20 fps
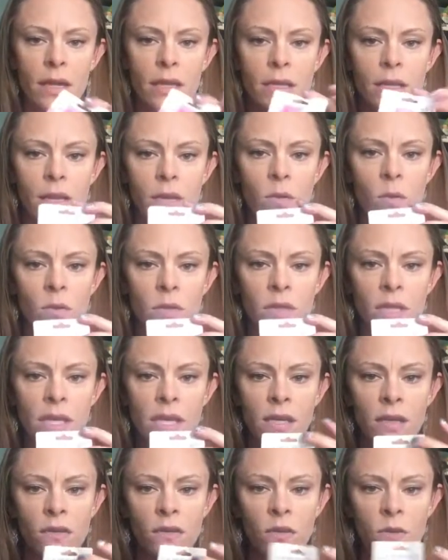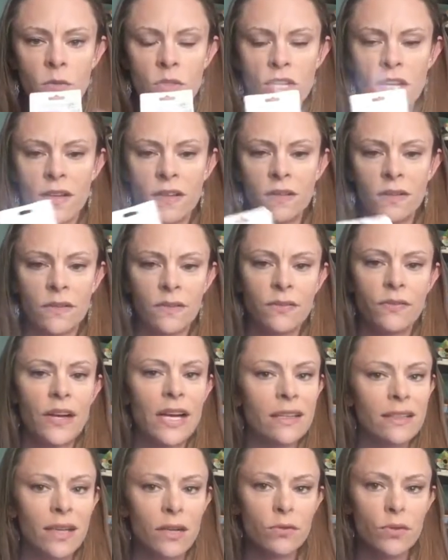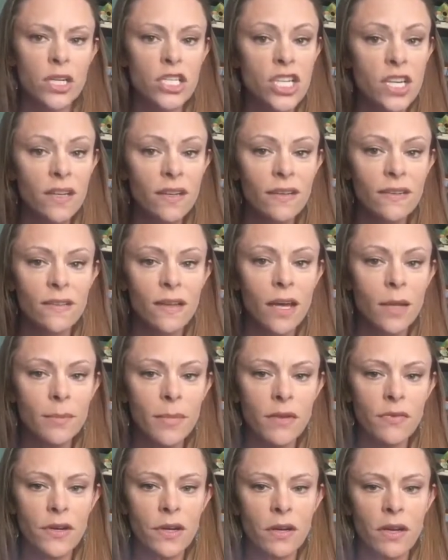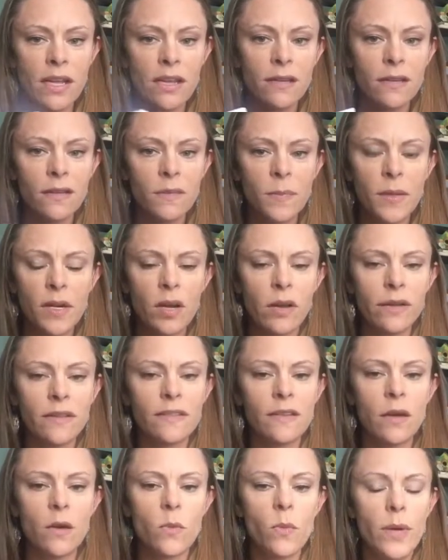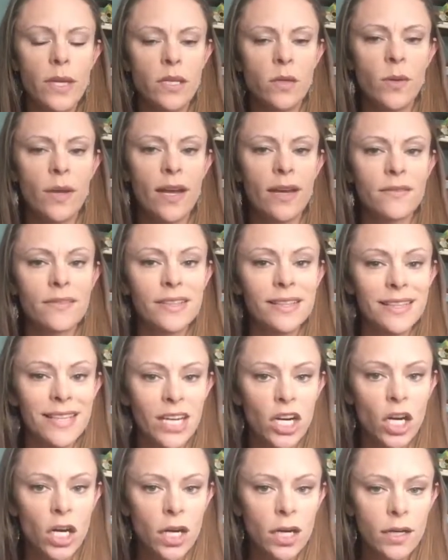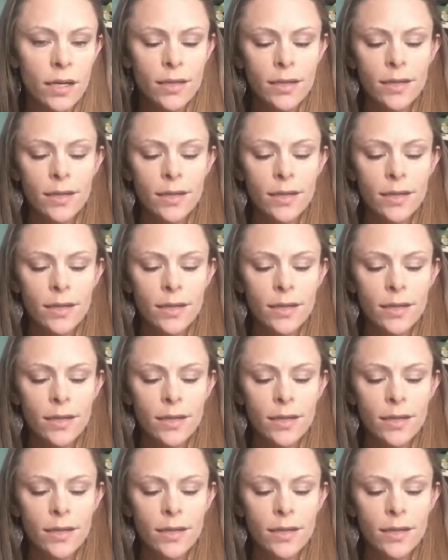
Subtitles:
not only to just file down ridges on my fingernails, but also when you have glitter,